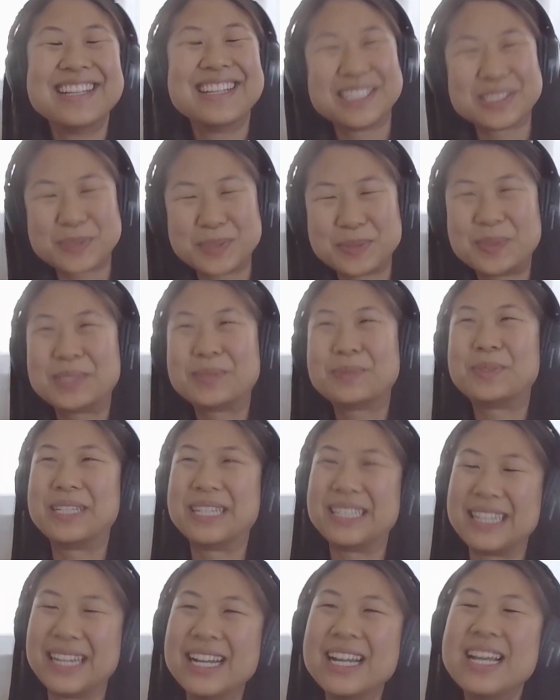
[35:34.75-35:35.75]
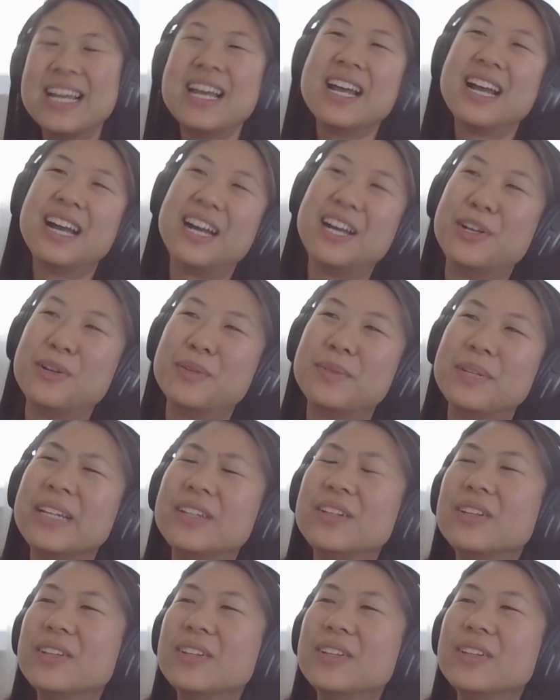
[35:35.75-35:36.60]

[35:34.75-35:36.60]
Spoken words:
That's one way to put it. Yeah. Yeah.